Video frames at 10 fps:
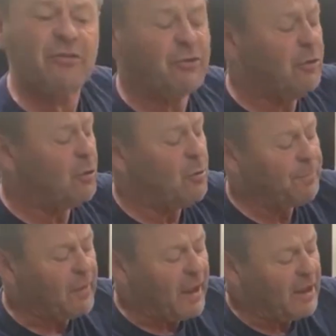through
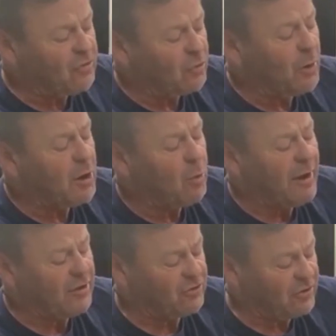into our
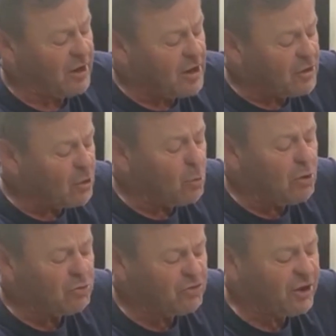waste. You
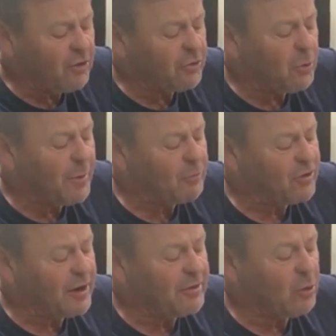will see on the website